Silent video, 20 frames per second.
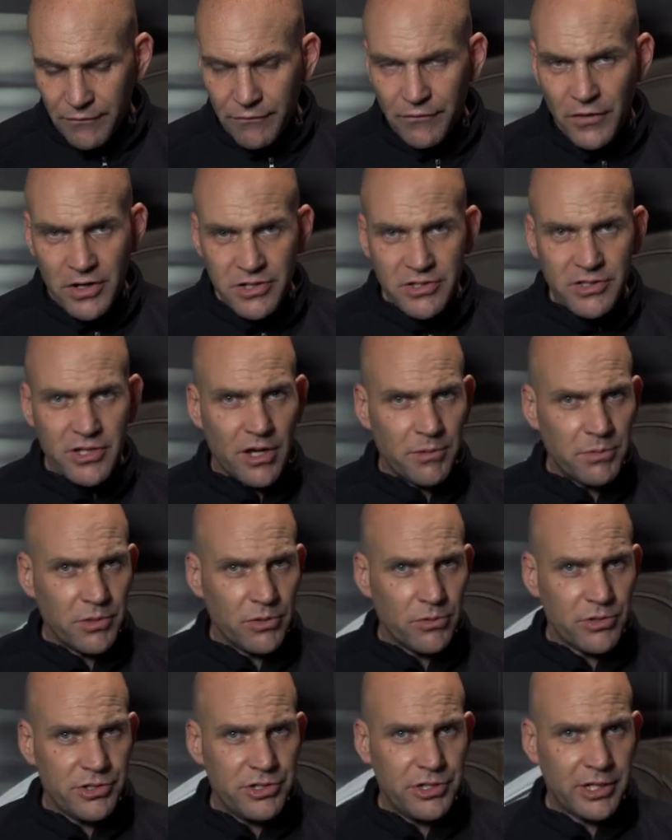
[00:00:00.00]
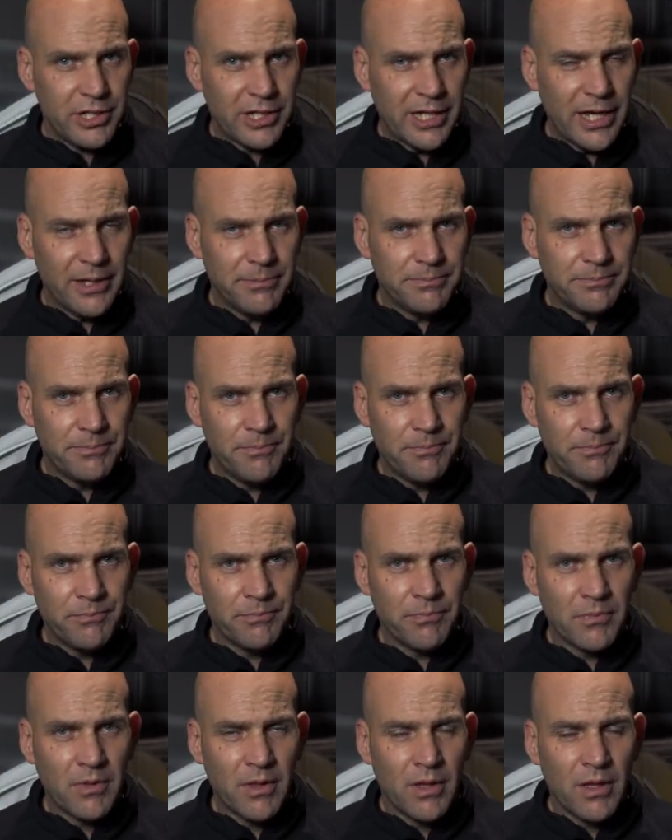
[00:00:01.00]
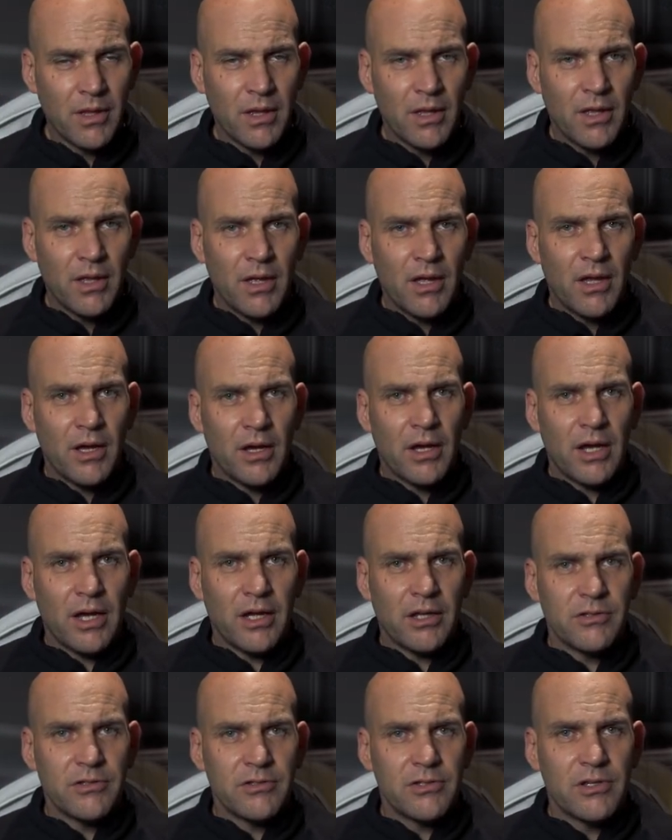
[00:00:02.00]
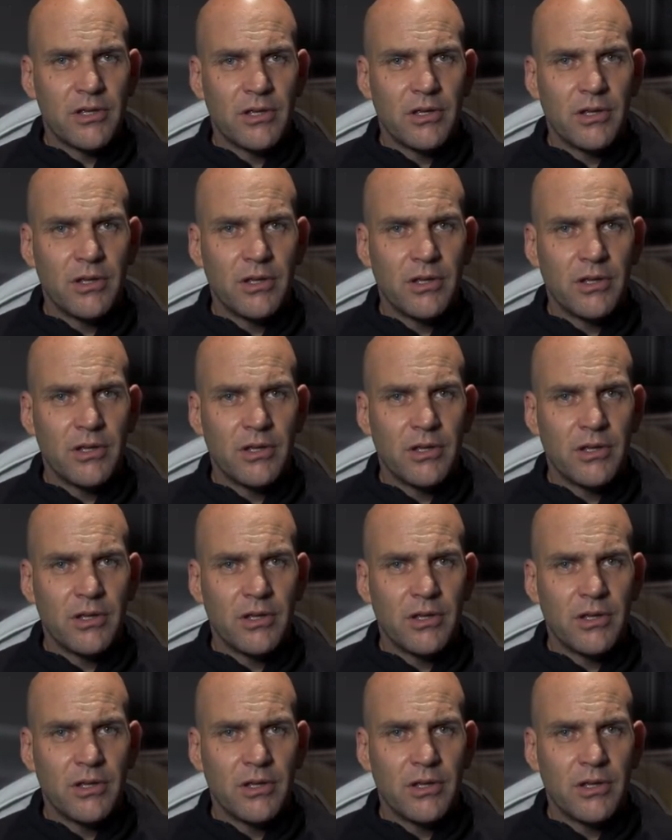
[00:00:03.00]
first type of noise you could get. And